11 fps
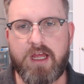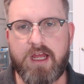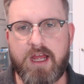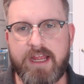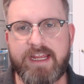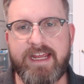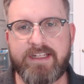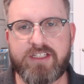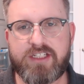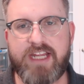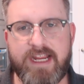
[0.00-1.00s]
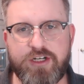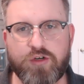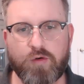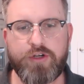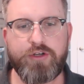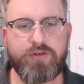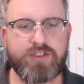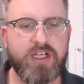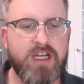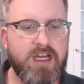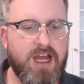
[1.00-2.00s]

against Ted Cruz